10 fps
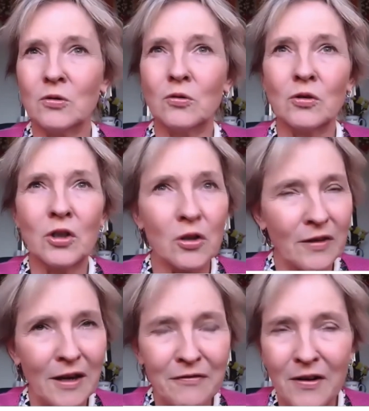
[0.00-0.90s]
or
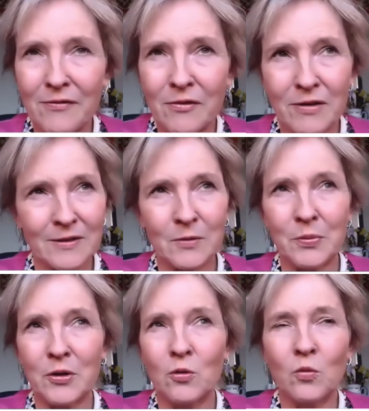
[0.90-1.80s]
cook their favorite
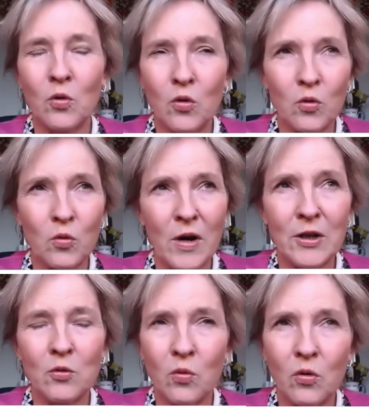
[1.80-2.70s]
recipe, or walk where
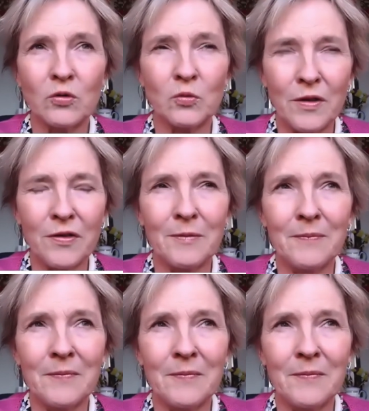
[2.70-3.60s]
you walked with
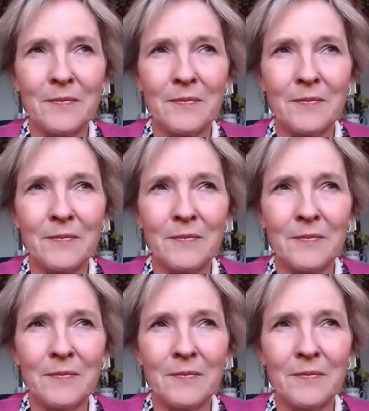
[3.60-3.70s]
them.